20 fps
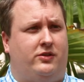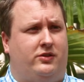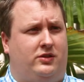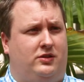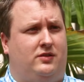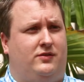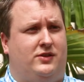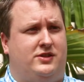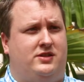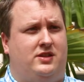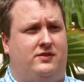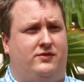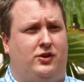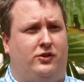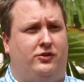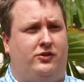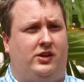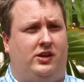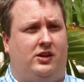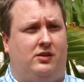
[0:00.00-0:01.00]
at the University of
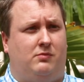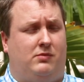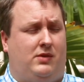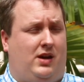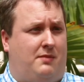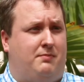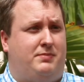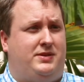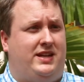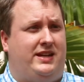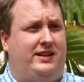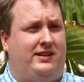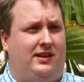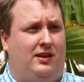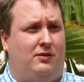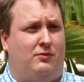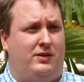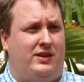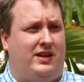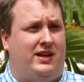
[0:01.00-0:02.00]
Nottingham, and
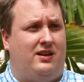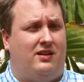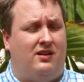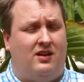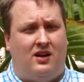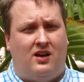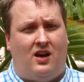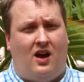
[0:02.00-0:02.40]
particularly within